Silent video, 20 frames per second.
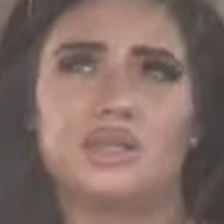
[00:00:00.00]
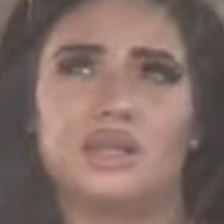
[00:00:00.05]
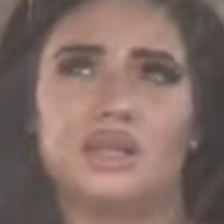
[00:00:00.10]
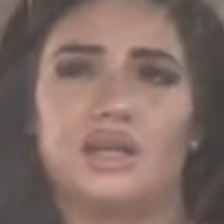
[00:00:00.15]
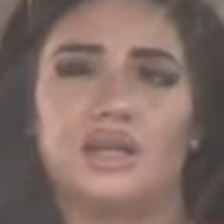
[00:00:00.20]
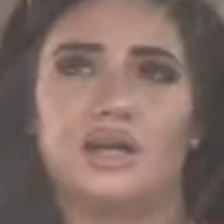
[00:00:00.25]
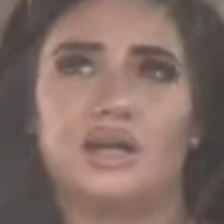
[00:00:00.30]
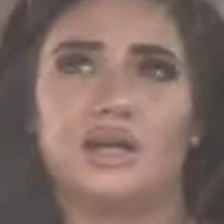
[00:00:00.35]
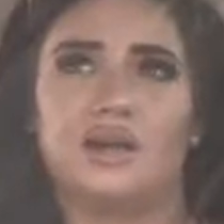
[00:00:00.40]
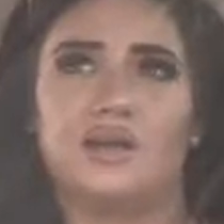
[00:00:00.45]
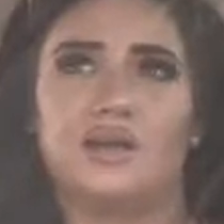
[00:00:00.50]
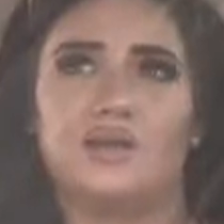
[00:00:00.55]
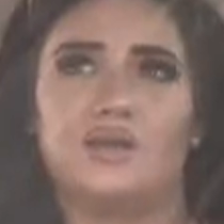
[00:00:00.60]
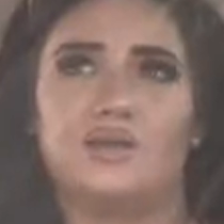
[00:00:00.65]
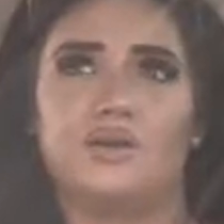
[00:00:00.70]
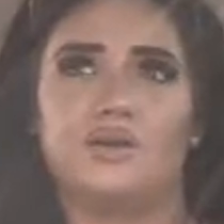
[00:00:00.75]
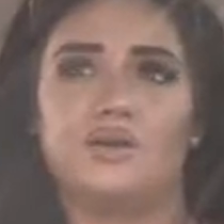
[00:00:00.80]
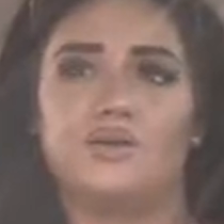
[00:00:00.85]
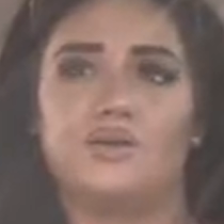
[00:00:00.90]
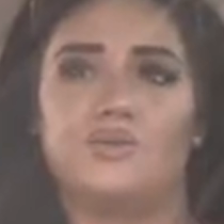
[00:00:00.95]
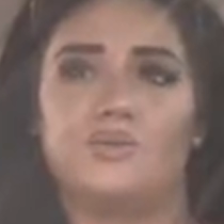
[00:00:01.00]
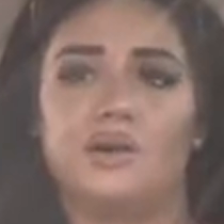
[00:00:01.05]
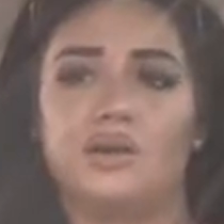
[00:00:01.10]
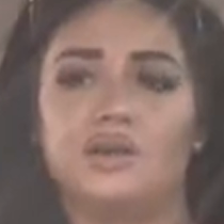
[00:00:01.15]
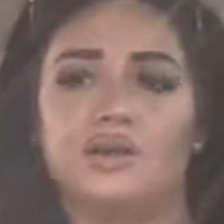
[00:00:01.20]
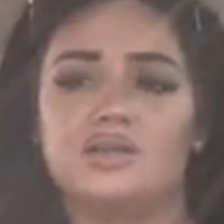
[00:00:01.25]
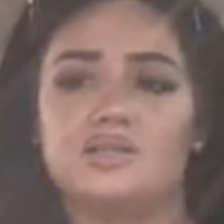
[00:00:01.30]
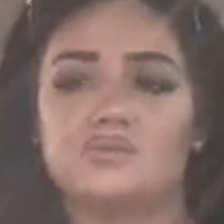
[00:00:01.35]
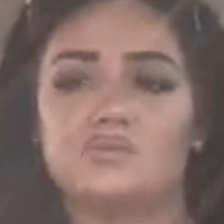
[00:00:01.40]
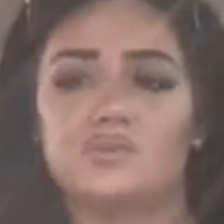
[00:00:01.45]
that I got
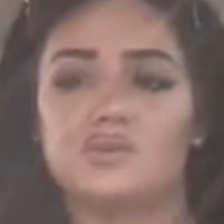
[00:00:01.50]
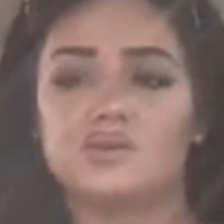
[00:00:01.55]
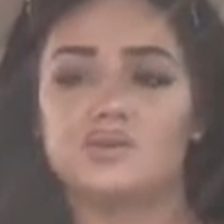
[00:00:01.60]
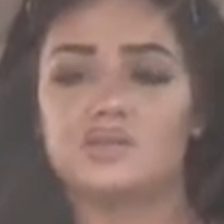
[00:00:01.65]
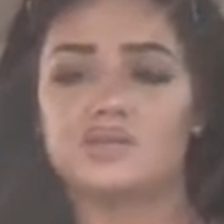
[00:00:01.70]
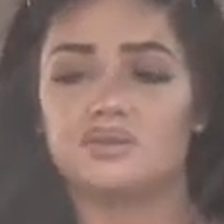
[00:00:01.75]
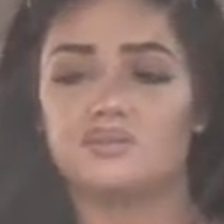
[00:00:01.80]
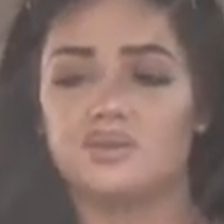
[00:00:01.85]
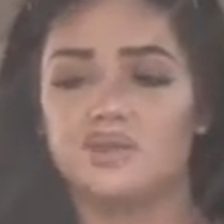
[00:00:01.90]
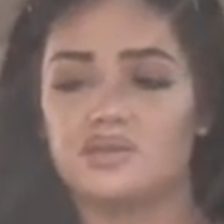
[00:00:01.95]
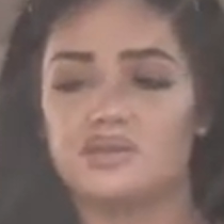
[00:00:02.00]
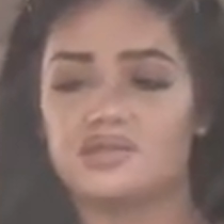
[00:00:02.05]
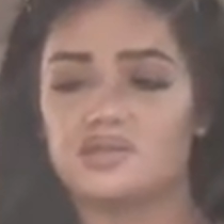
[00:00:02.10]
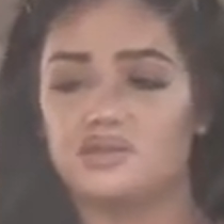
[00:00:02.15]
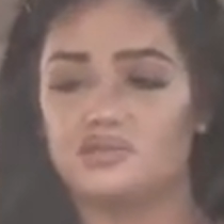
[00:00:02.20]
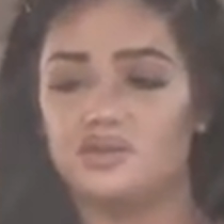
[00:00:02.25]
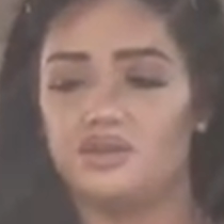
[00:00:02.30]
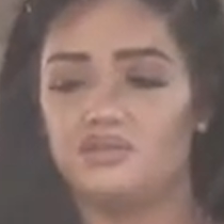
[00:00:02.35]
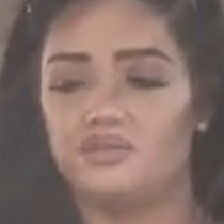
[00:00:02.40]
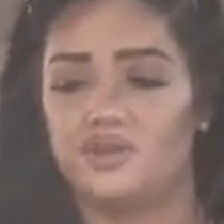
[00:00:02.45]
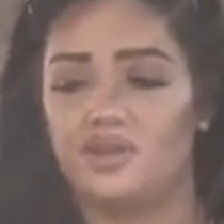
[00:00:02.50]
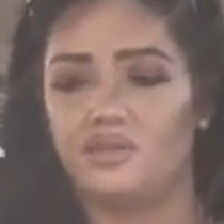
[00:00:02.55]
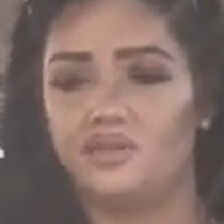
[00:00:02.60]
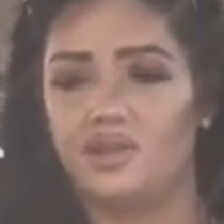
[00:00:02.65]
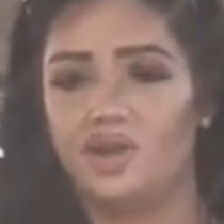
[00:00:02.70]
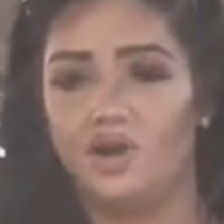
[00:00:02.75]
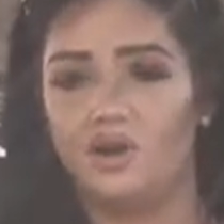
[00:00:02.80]
was, what are some things that we found